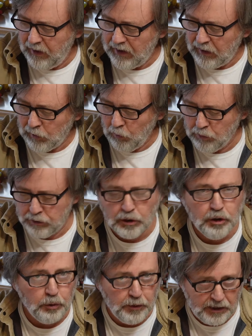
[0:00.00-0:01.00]
I got to lower the
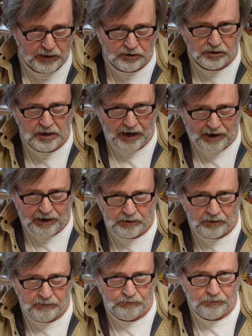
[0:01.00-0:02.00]
2 ends down
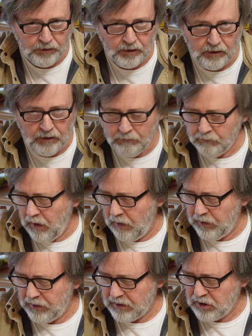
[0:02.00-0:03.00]
and
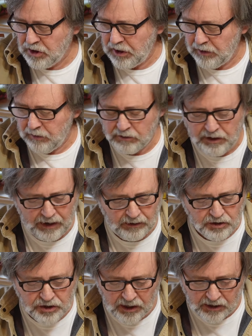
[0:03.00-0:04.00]
then the center down
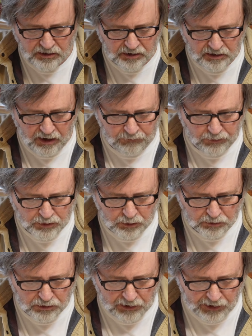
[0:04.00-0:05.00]
just ever so
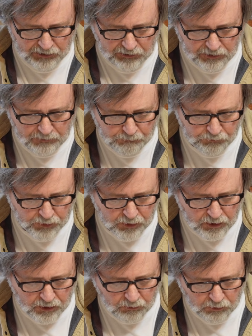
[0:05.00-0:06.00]
slightly.
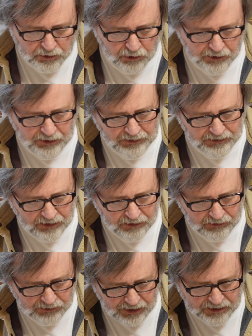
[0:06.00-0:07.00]
We're talking
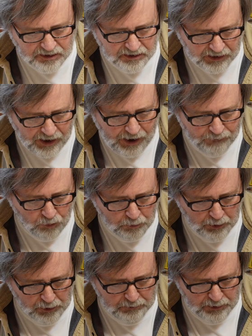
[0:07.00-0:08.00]
less than half a
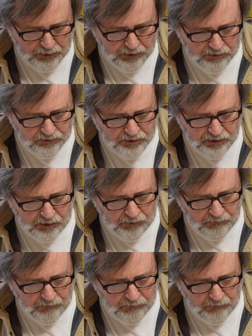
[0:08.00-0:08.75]
millimeter, so